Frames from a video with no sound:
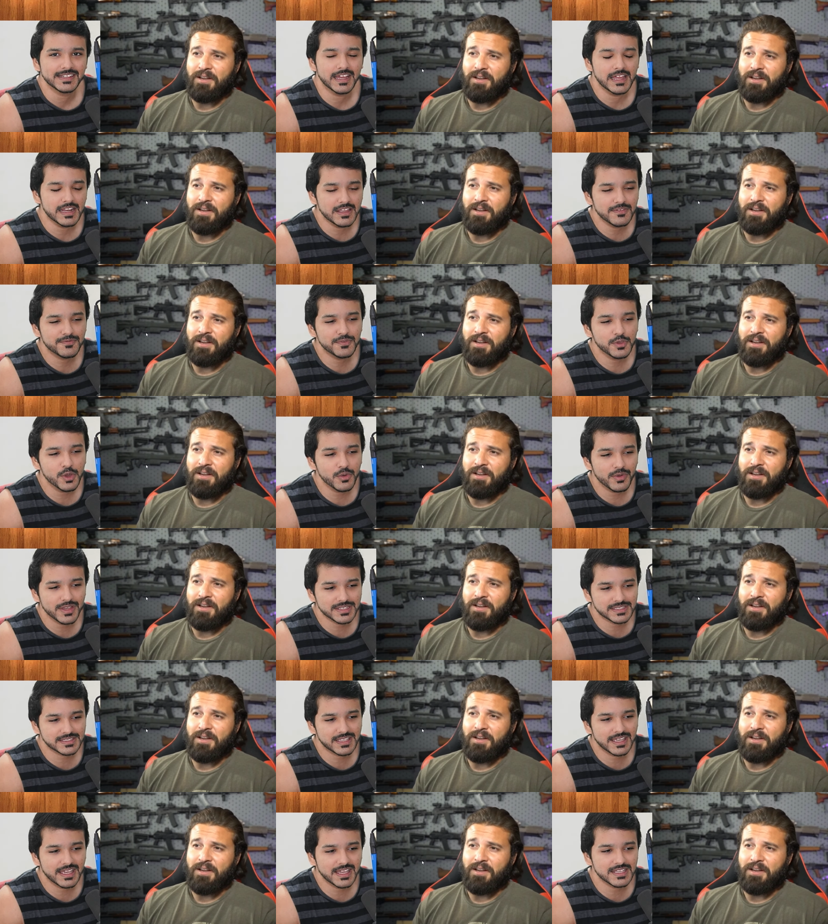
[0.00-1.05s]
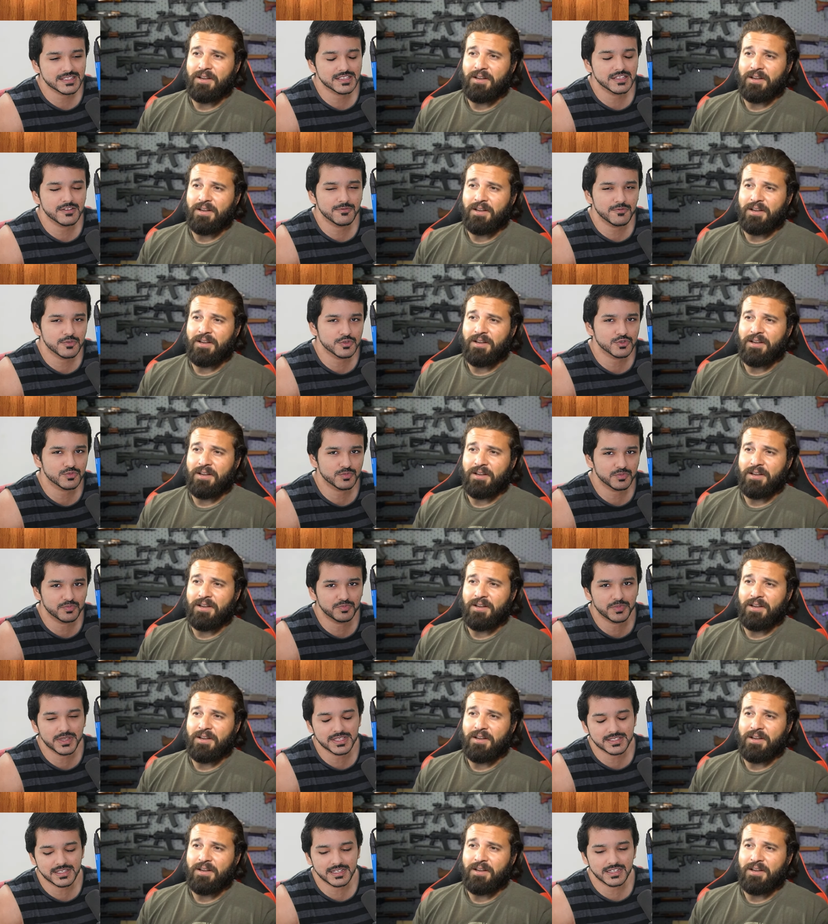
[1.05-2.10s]
Speaker 1: And if you have SKS and if you
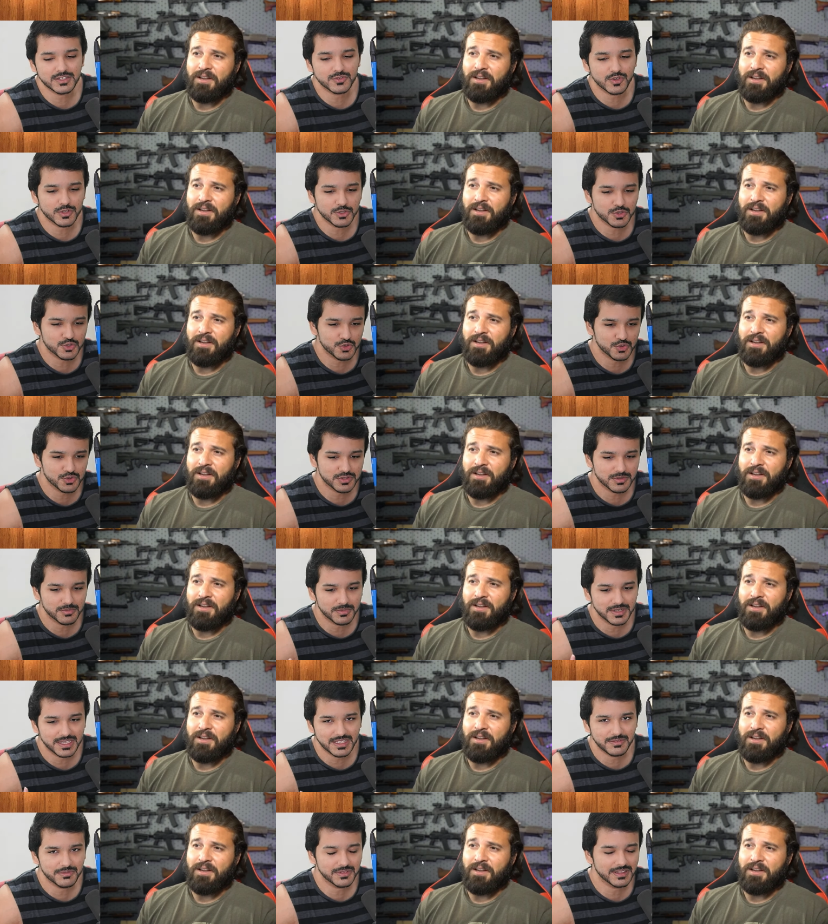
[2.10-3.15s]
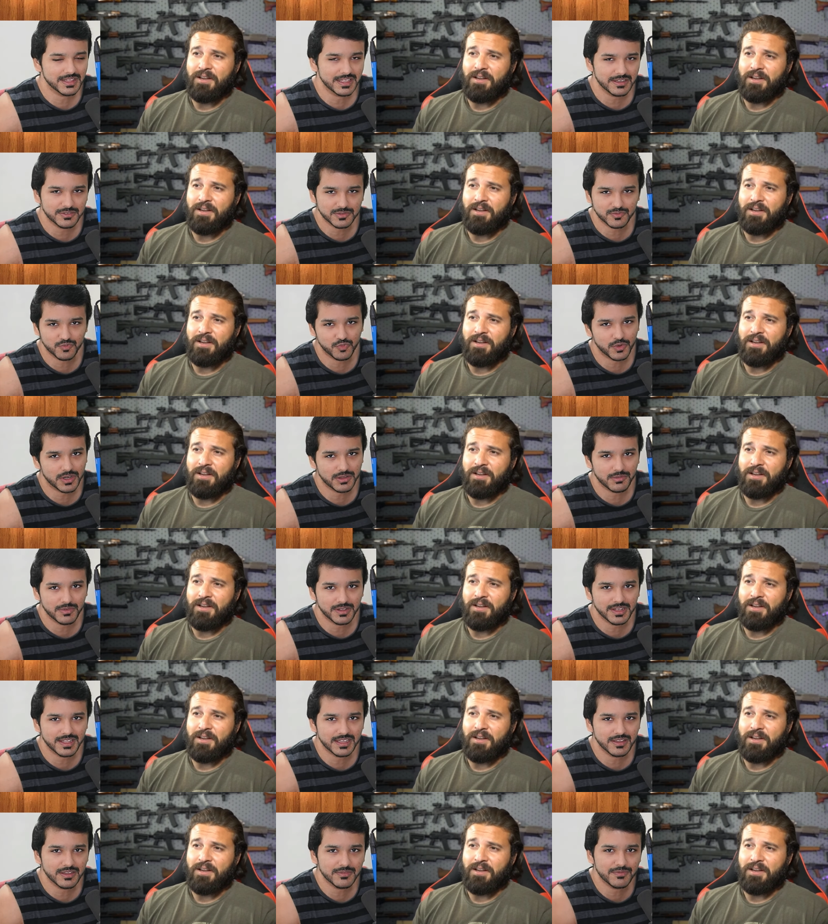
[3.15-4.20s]
basically try to shoot somebody even like
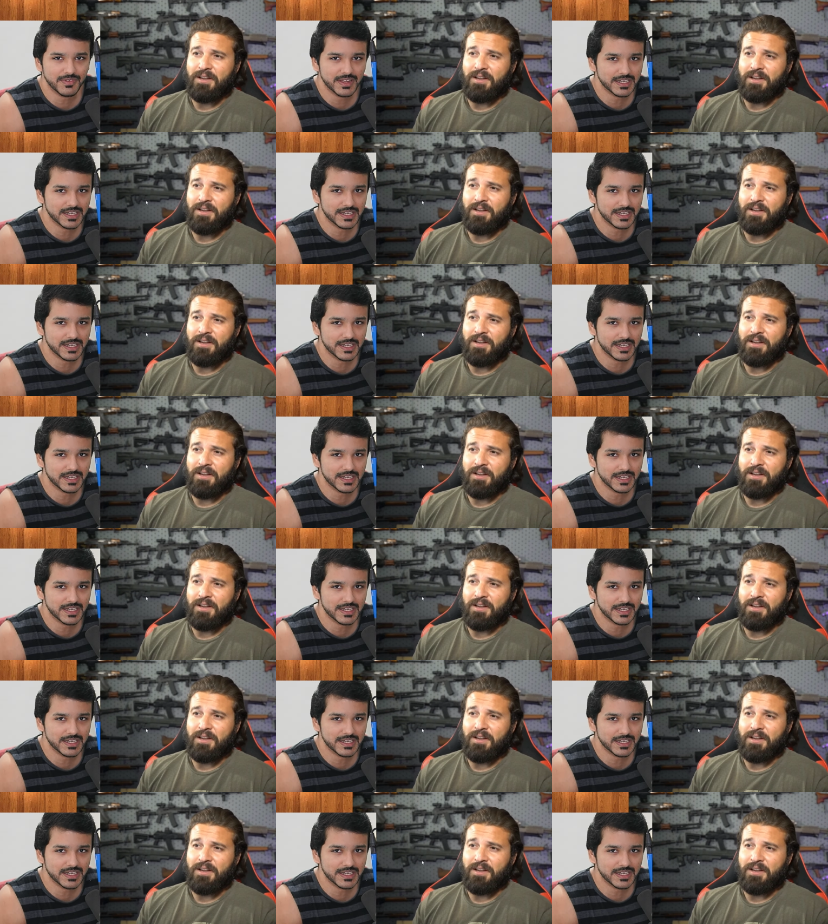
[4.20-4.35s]
whatever like